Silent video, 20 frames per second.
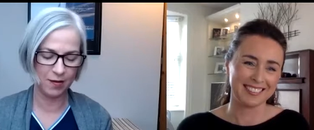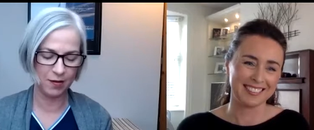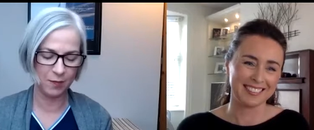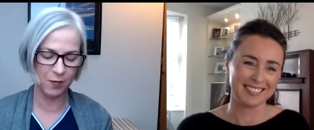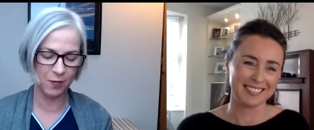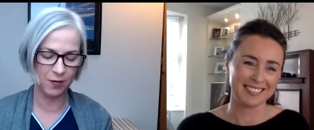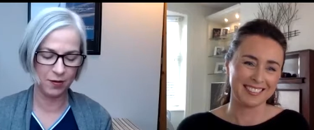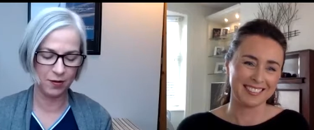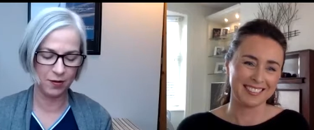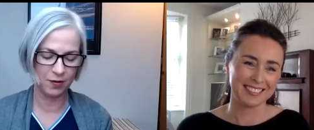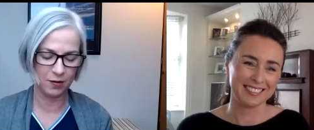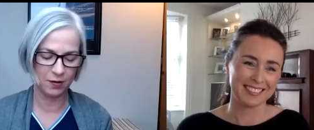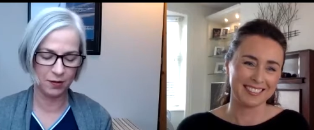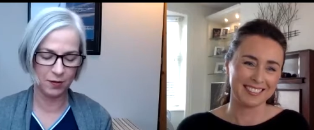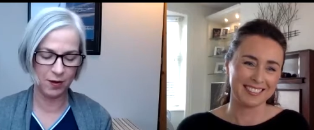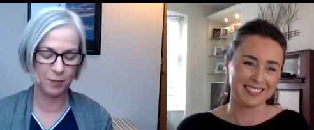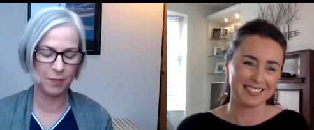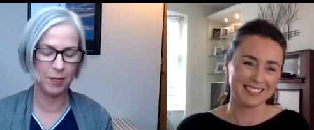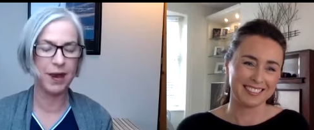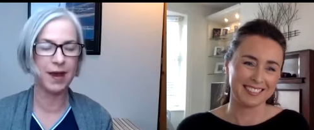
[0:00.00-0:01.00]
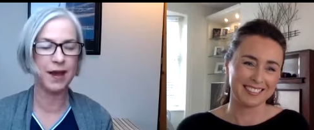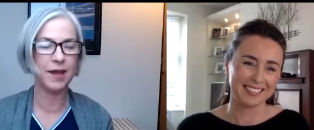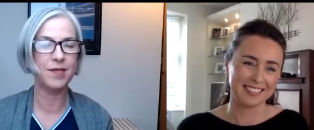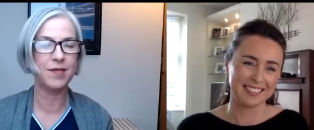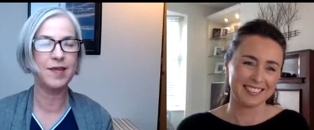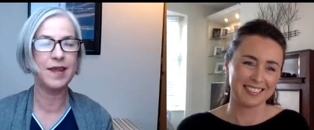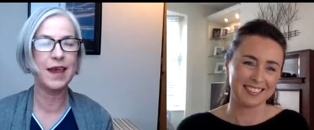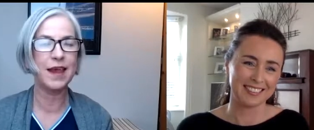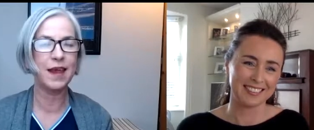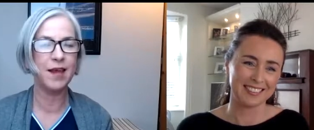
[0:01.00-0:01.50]
Speaker 1: small to it being a
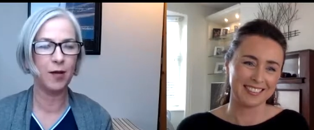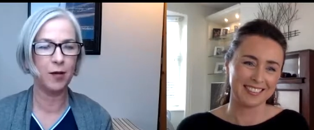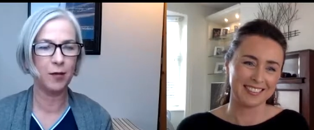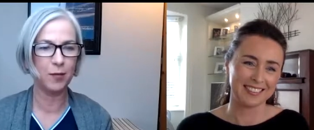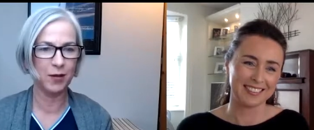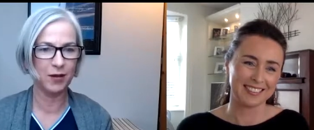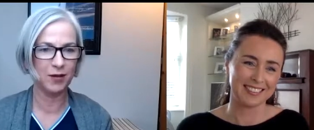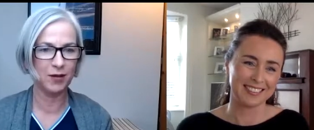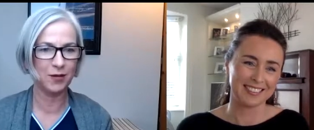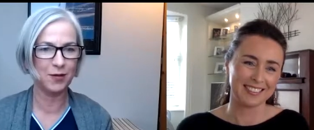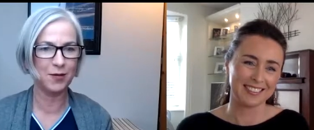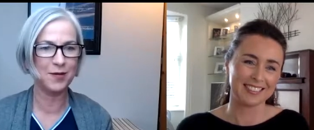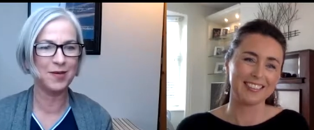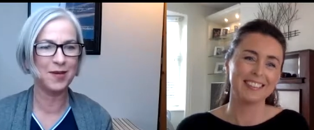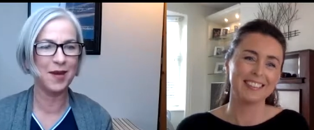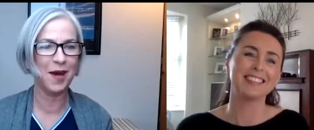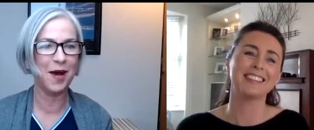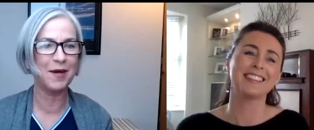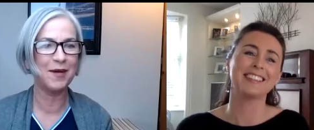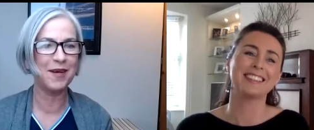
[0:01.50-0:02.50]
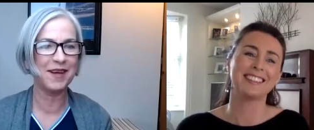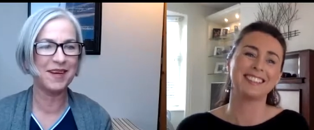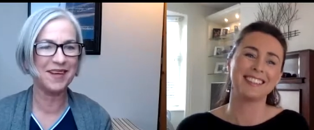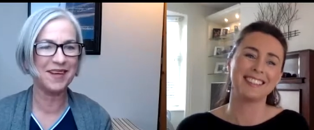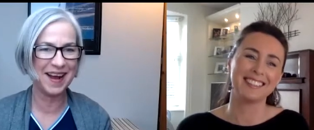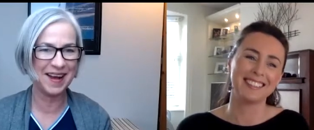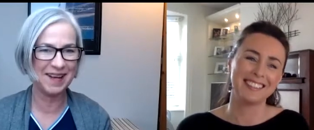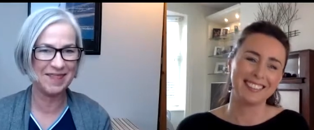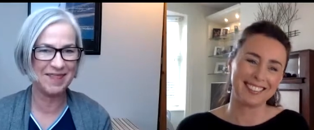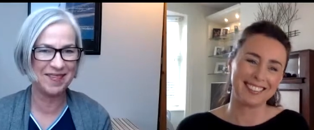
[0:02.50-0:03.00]
seagull, much to his horror.
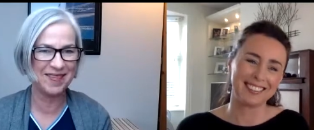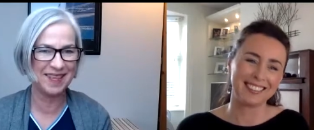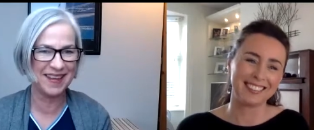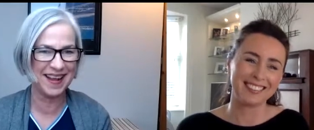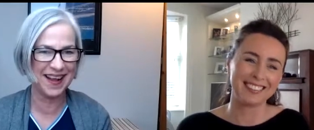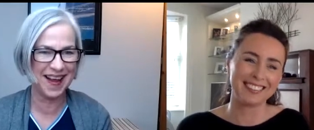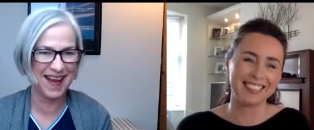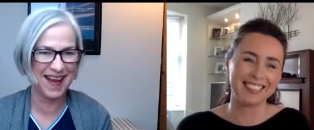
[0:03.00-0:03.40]
Sorry.